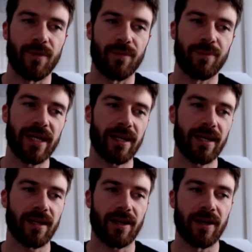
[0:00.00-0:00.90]

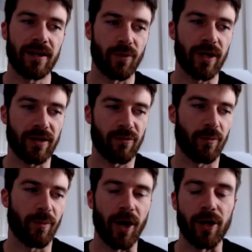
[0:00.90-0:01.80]
Being kind of working
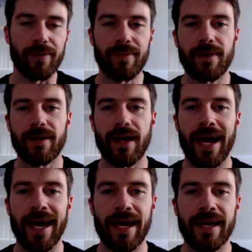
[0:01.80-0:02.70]
from home,
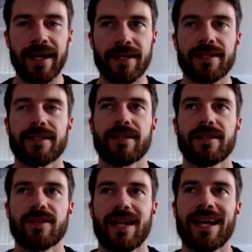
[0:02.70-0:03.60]
and
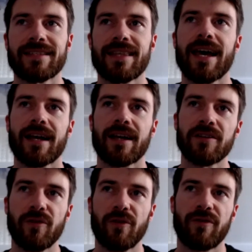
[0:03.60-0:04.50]
has that
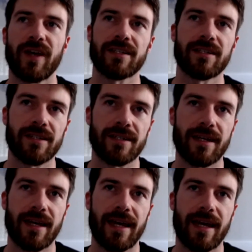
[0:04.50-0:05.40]
kind of affected
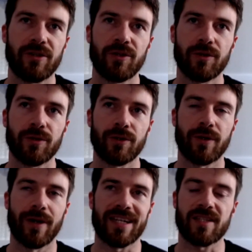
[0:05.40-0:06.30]

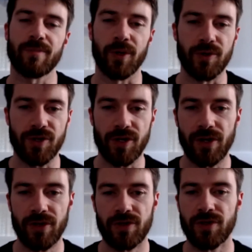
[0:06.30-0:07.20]
your
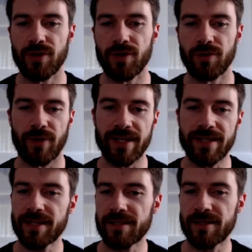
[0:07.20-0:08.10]
exposure to
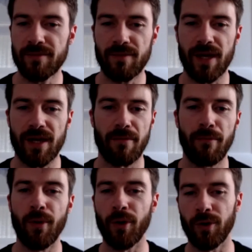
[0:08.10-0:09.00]
racism
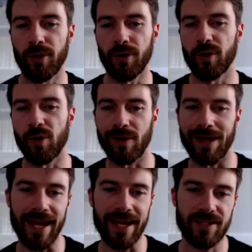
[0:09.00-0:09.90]
more or
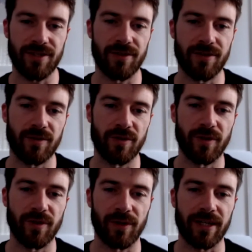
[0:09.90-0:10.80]
less? Do you
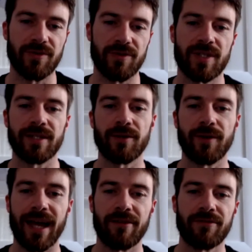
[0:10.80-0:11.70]
feel like you still
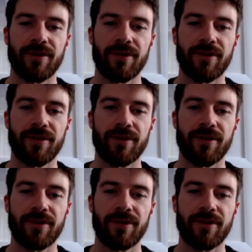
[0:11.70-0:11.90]
have